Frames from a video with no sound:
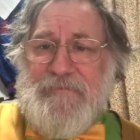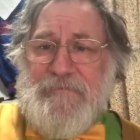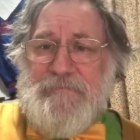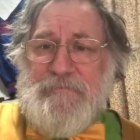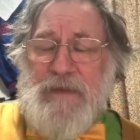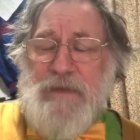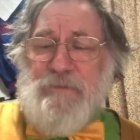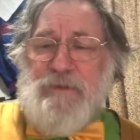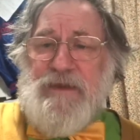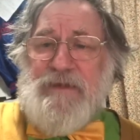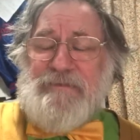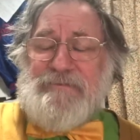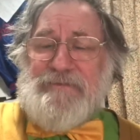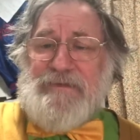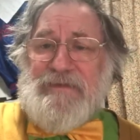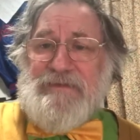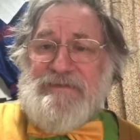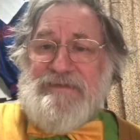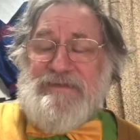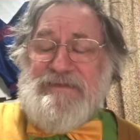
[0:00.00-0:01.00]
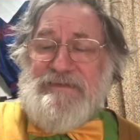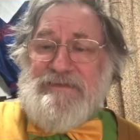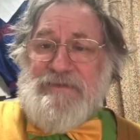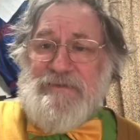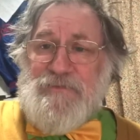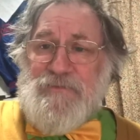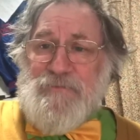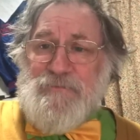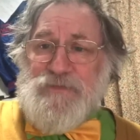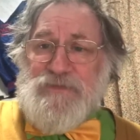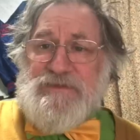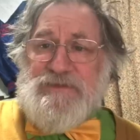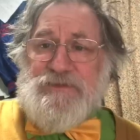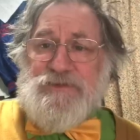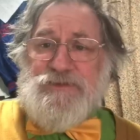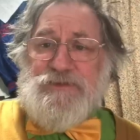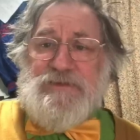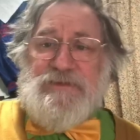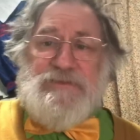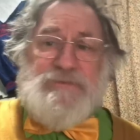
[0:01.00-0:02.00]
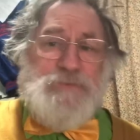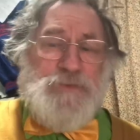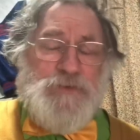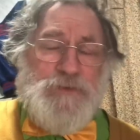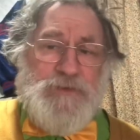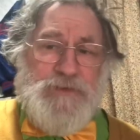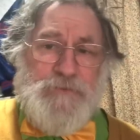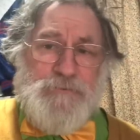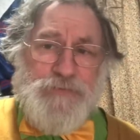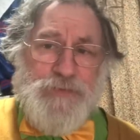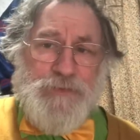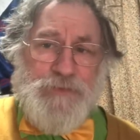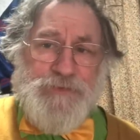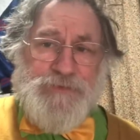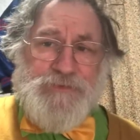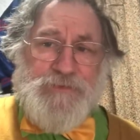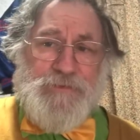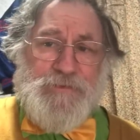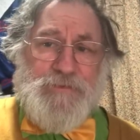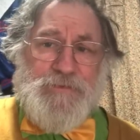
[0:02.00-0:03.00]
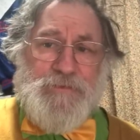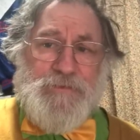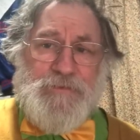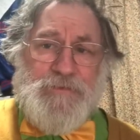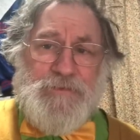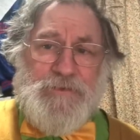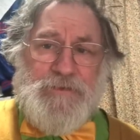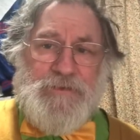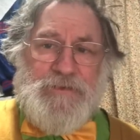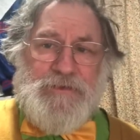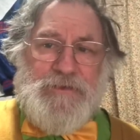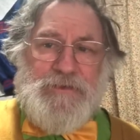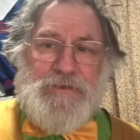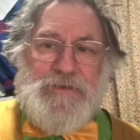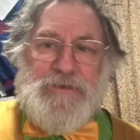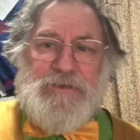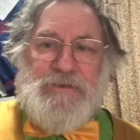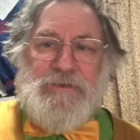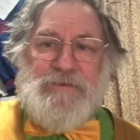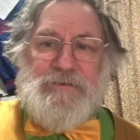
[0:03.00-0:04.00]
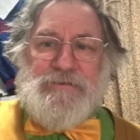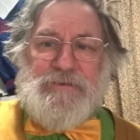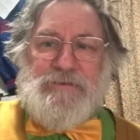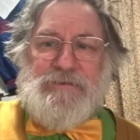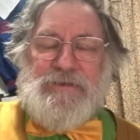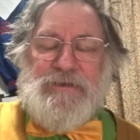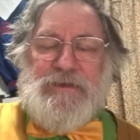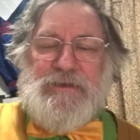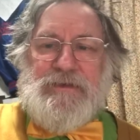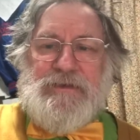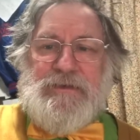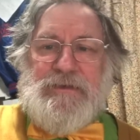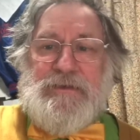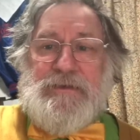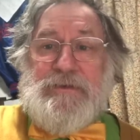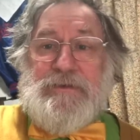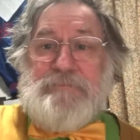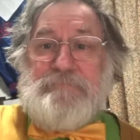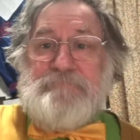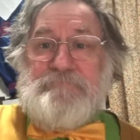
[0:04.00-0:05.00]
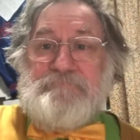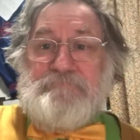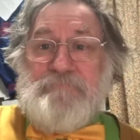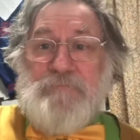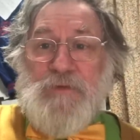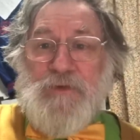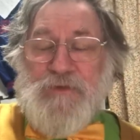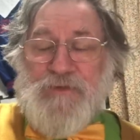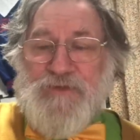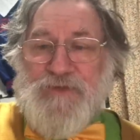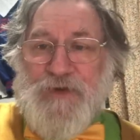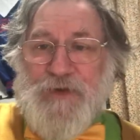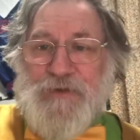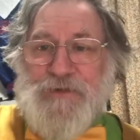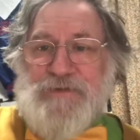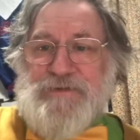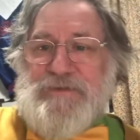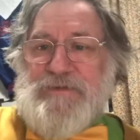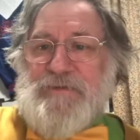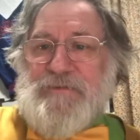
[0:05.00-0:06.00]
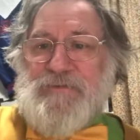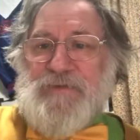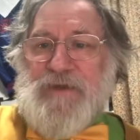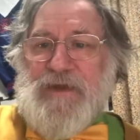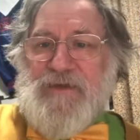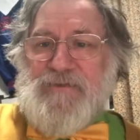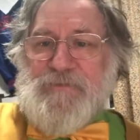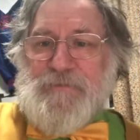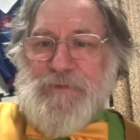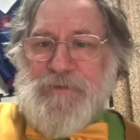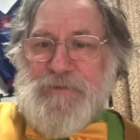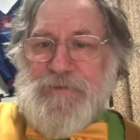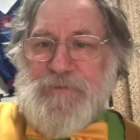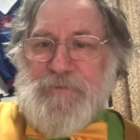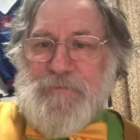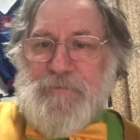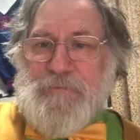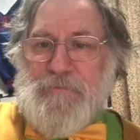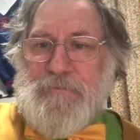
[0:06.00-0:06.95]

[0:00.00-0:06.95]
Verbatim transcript: Maybe he thinks his own position is more important than the authority of the government.